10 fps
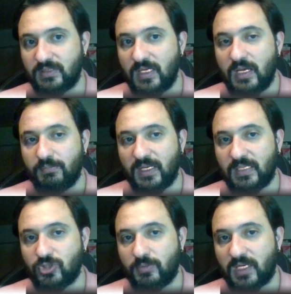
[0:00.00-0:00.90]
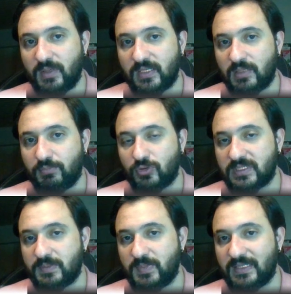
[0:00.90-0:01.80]
Palladio Barbara and the Porta
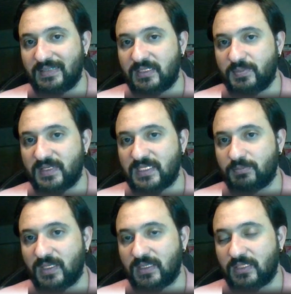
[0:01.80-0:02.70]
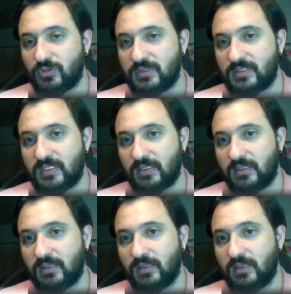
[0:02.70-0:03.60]
typically represent Palladio's design.
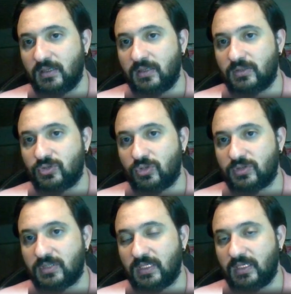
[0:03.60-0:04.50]
Totally